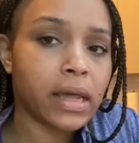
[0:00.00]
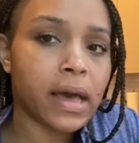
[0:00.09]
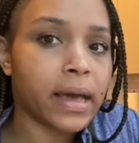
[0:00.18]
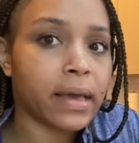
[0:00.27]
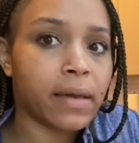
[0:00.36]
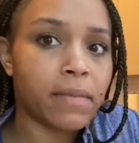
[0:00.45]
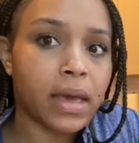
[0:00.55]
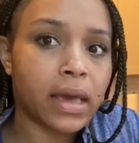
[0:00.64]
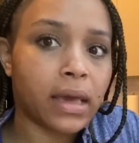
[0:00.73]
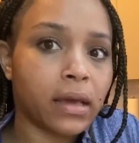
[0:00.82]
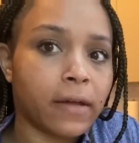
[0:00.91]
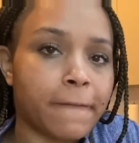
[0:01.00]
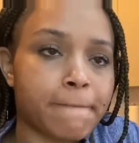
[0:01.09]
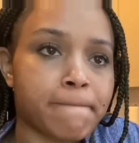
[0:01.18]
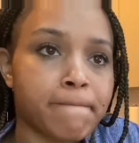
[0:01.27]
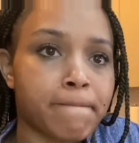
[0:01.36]
I can make,
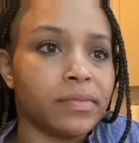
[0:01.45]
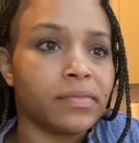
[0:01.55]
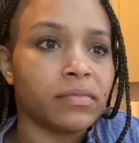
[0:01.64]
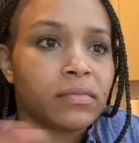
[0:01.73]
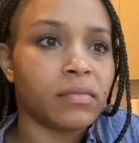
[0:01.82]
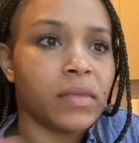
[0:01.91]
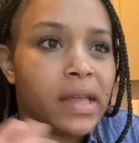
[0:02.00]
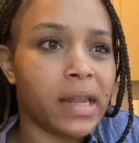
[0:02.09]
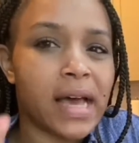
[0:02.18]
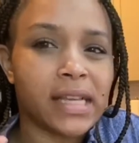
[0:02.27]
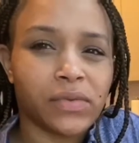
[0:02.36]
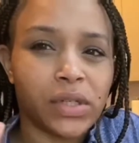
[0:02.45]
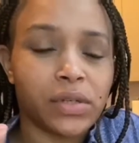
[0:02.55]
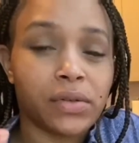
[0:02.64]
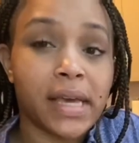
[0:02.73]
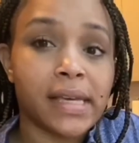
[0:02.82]
it lasts for
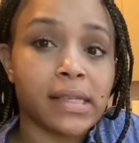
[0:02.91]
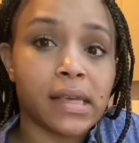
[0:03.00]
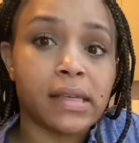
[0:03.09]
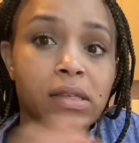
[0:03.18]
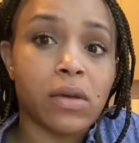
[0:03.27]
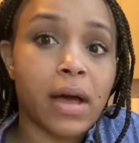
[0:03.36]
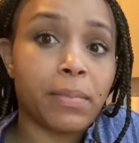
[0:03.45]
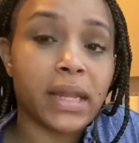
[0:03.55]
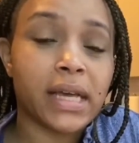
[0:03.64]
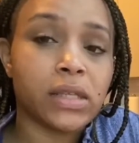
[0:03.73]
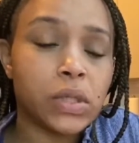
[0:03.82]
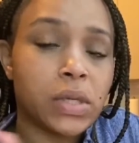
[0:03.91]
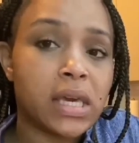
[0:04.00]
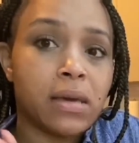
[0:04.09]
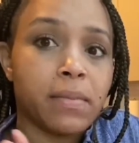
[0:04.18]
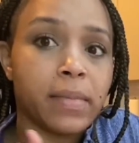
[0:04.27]
2 days. And so I plan to
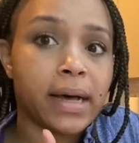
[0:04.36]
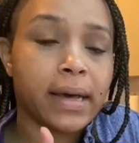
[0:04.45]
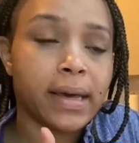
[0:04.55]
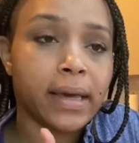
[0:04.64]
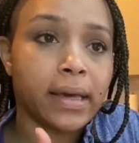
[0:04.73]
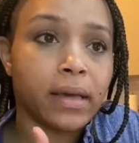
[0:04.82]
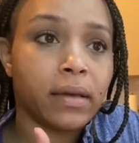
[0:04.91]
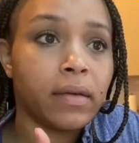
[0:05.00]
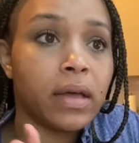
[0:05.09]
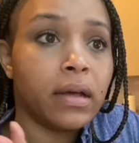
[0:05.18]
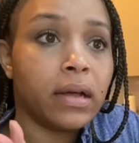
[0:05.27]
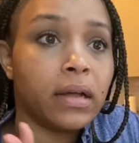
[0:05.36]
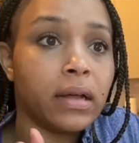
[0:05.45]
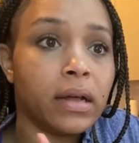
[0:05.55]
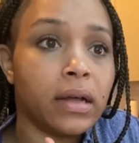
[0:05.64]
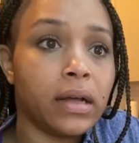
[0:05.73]
keep my
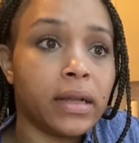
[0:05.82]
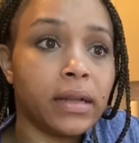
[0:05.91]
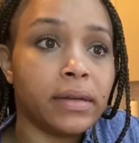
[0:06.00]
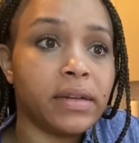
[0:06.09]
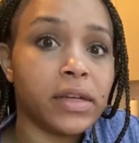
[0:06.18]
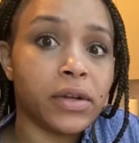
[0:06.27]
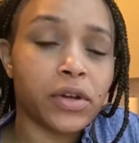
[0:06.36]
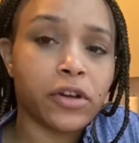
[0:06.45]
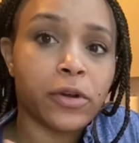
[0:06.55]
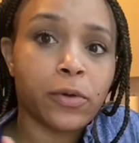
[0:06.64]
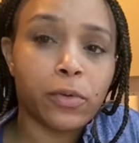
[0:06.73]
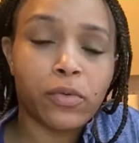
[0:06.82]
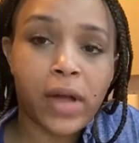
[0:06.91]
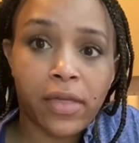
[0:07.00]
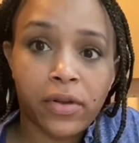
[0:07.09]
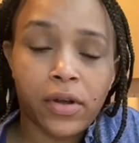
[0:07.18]
dinner
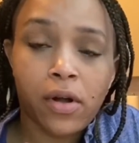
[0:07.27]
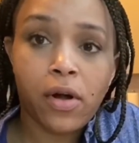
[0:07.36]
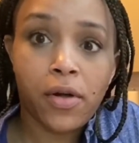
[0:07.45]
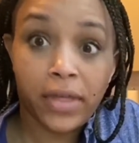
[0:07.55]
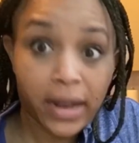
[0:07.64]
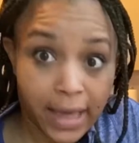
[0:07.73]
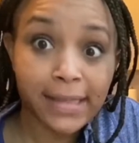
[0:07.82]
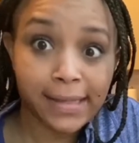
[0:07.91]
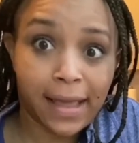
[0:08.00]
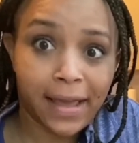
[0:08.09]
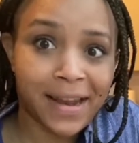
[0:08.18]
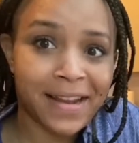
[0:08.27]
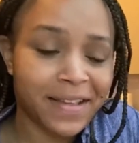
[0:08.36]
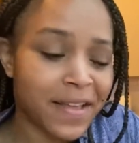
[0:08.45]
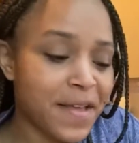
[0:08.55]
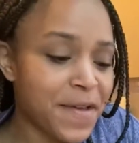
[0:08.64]
rather on the light side.
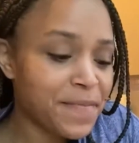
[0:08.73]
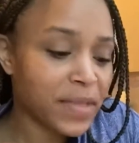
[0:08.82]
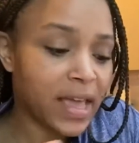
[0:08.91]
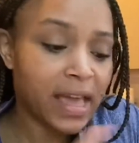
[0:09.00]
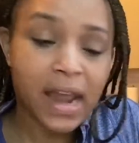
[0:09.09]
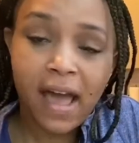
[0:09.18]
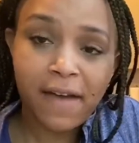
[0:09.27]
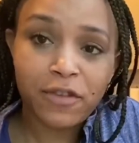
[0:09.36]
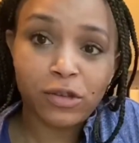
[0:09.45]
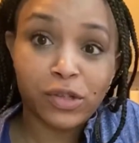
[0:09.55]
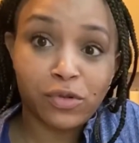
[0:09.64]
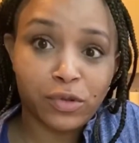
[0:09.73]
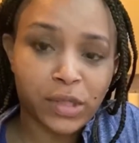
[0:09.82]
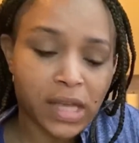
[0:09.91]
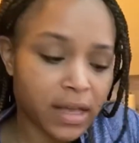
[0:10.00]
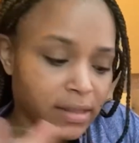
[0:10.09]
And I have those
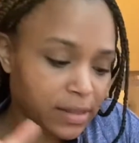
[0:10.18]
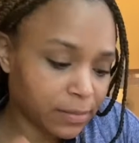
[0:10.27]
croutons.